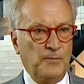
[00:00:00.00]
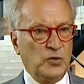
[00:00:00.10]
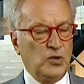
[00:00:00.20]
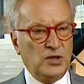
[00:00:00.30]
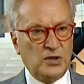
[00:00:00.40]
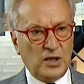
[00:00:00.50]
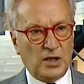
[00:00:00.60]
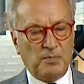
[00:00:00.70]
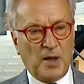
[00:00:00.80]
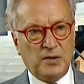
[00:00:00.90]
So it's not
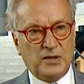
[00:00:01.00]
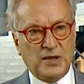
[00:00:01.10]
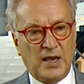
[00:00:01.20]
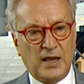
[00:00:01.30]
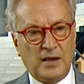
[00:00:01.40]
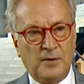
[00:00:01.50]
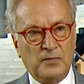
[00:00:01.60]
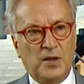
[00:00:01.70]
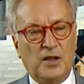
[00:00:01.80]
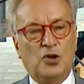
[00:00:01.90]
about saying
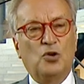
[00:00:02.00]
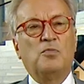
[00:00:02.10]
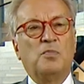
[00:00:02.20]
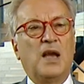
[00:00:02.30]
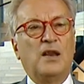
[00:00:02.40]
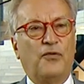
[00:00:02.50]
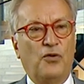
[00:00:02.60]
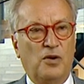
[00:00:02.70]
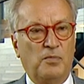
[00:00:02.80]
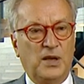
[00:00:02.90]
there shouldn't be any
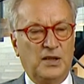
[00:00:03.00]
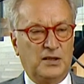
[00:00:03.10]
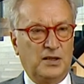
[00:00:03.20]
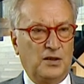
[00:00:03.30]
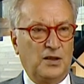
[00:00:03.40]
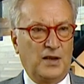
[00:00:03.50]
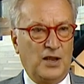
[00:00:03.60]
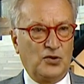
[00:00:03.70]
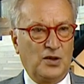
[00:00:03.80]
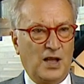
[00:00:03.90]
foreign ministers on the
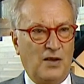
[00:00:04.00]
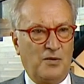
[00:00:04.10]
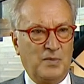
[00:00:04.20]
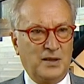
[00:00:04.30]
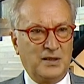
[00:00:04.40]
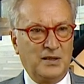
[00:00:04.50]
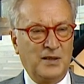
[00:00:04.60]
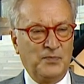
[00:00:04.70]
national governments,